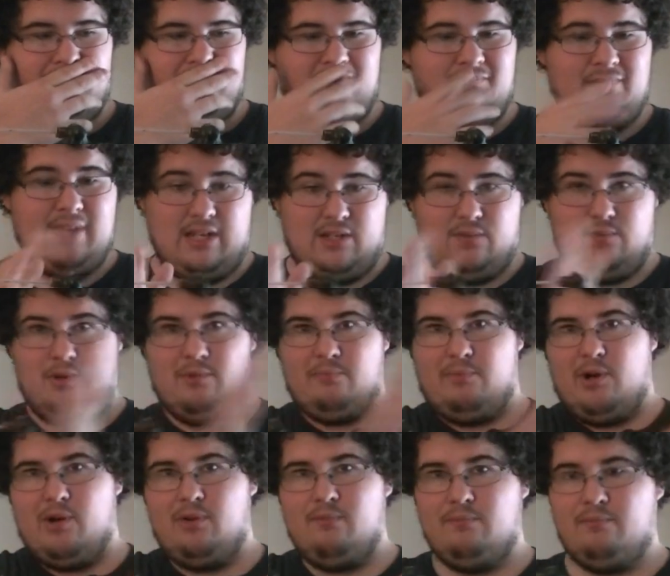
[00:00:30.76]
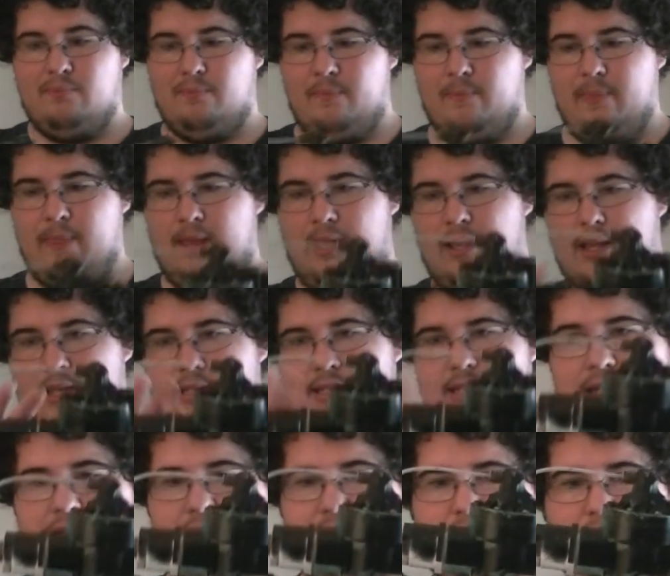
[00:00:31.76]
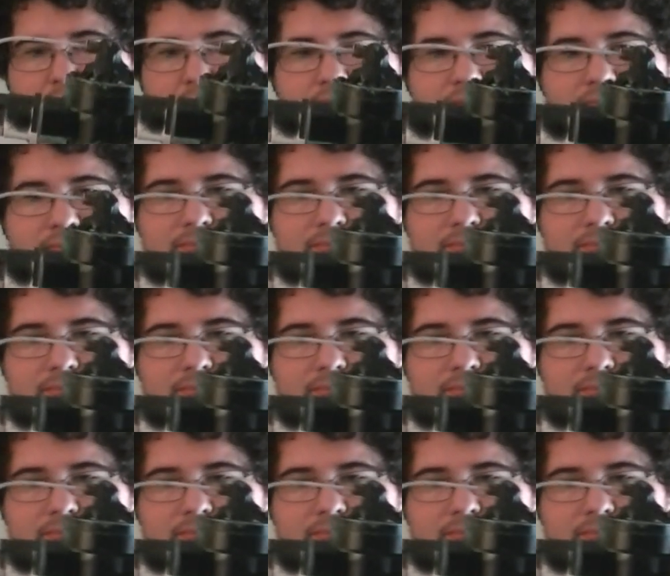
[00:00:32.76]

That's one part. Second part